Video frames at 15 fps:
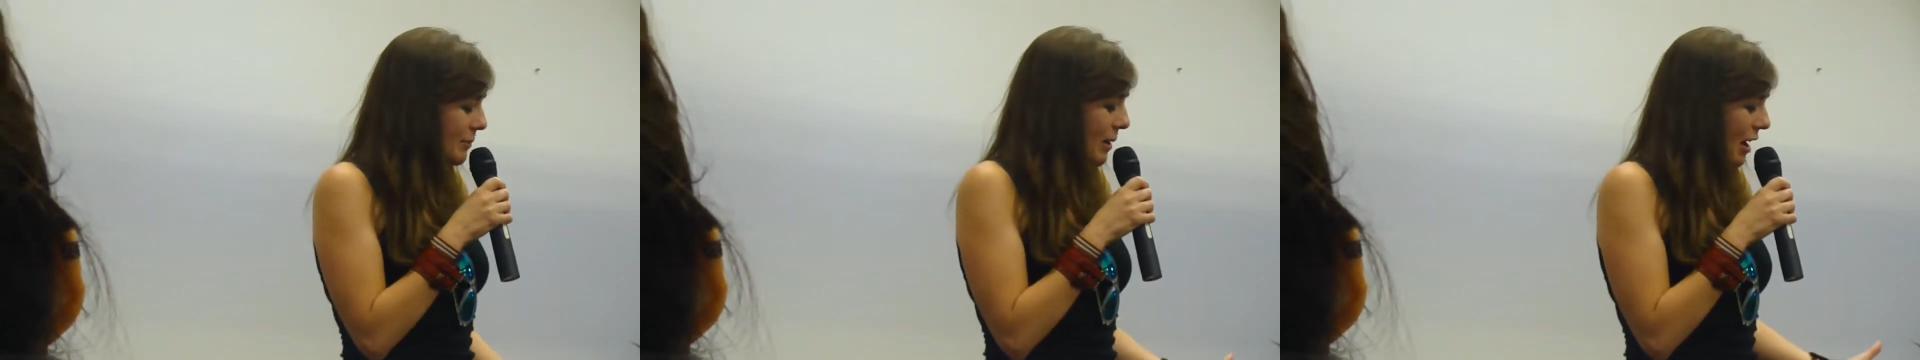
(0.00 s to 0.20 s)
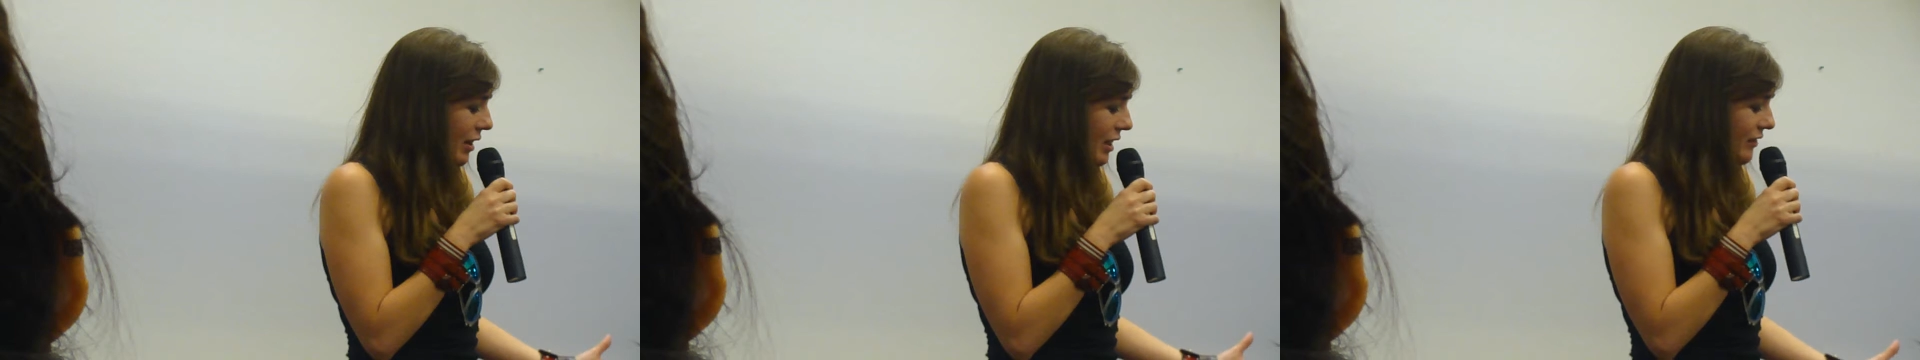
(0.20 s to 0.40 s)

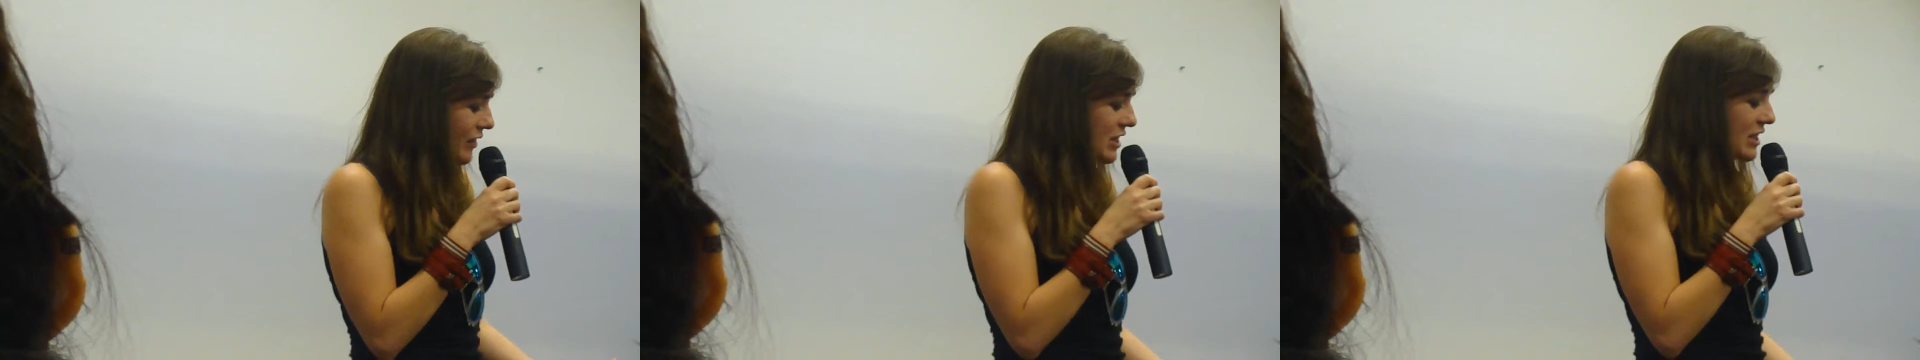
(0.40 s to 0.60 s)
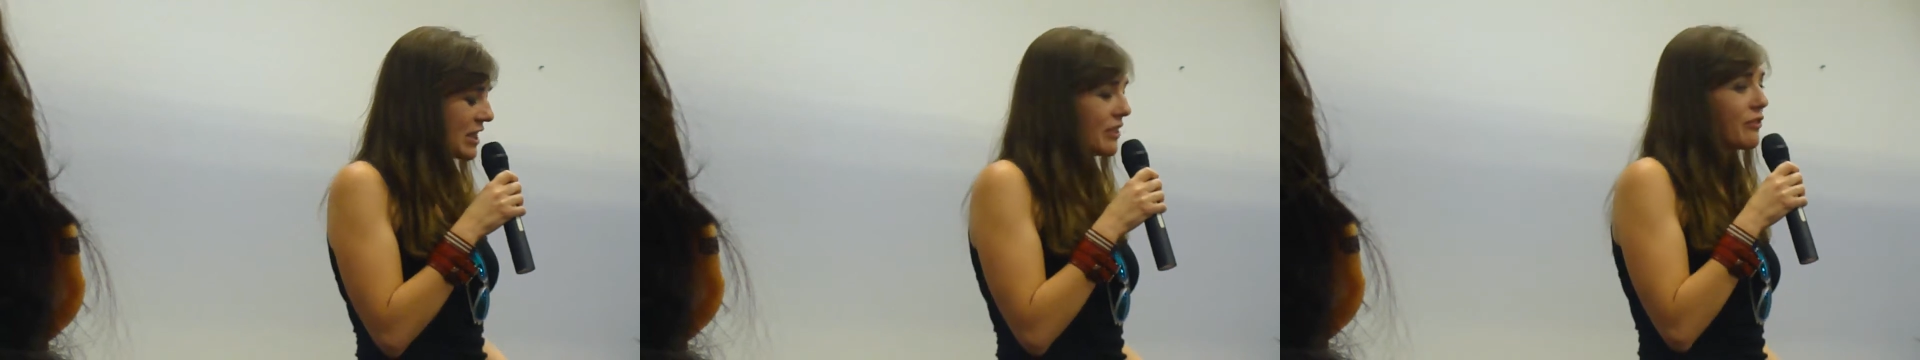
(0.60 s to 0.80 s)
about
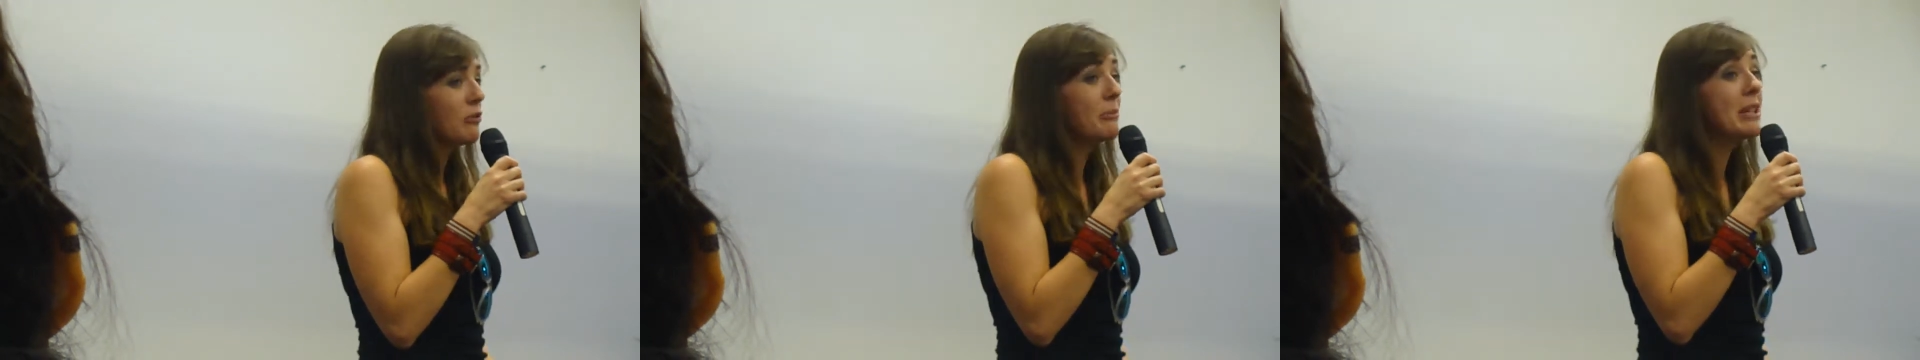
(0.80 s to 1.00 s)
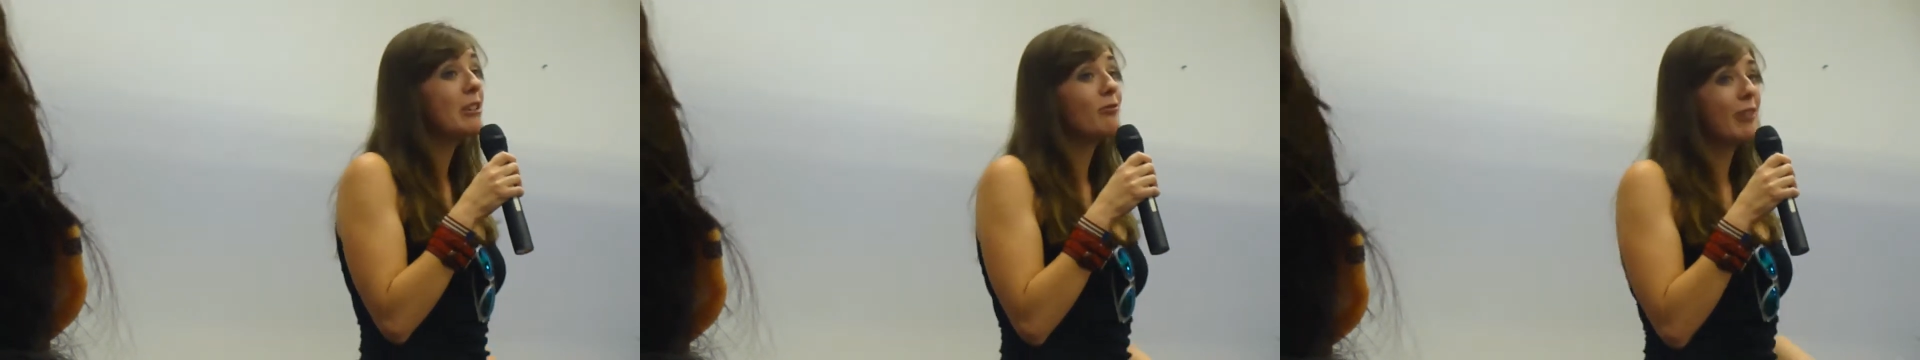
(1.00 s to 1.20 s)
Kavinsky for
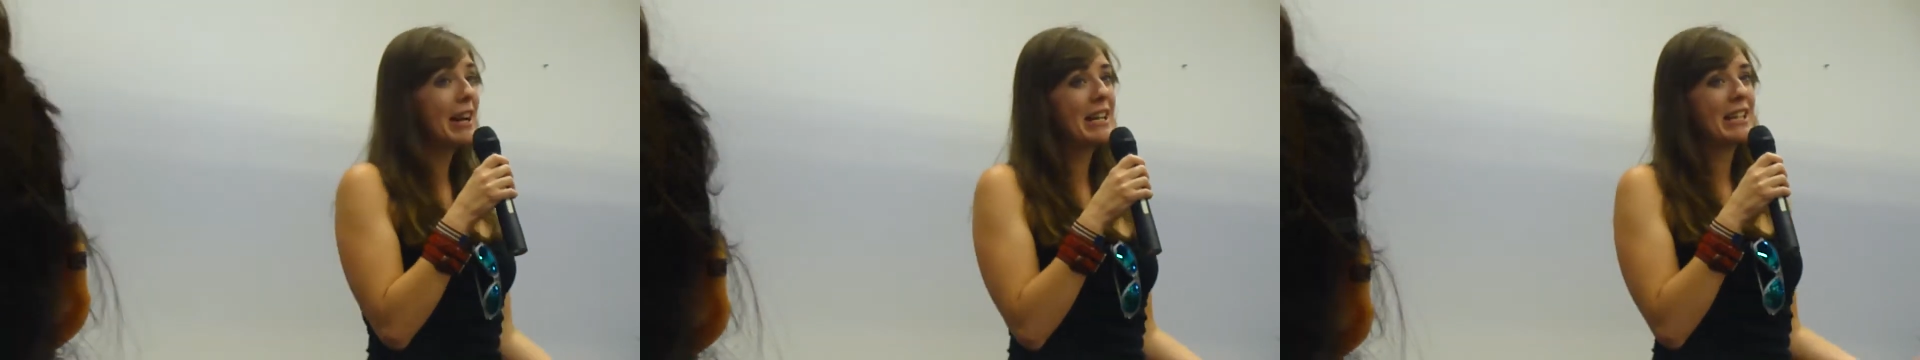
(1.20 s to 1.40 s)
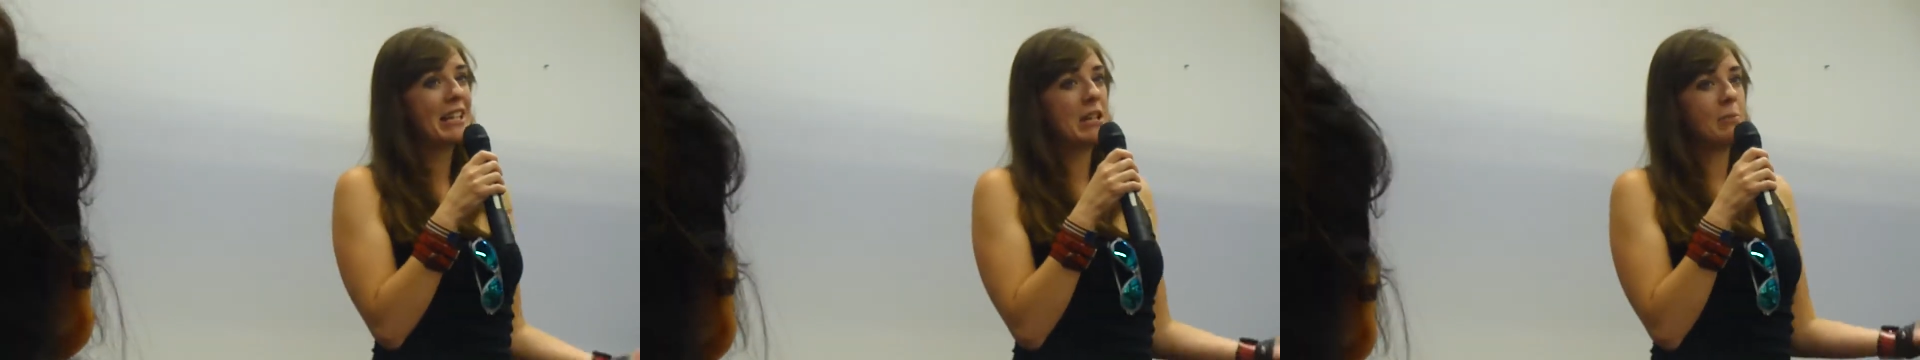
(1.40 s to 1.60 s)
me
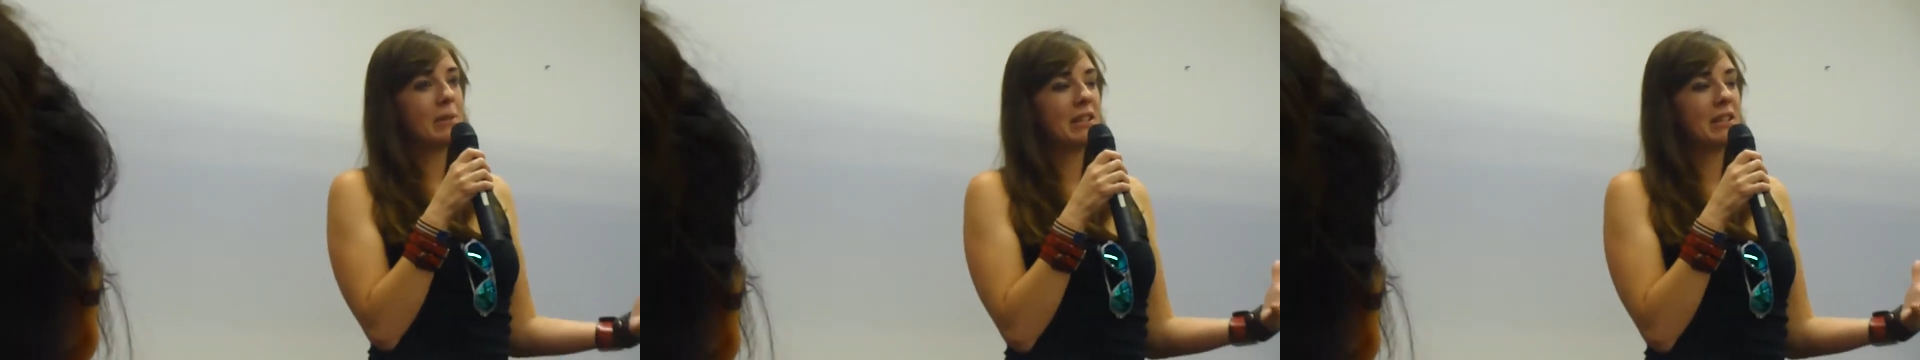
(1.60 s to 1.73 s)
writing him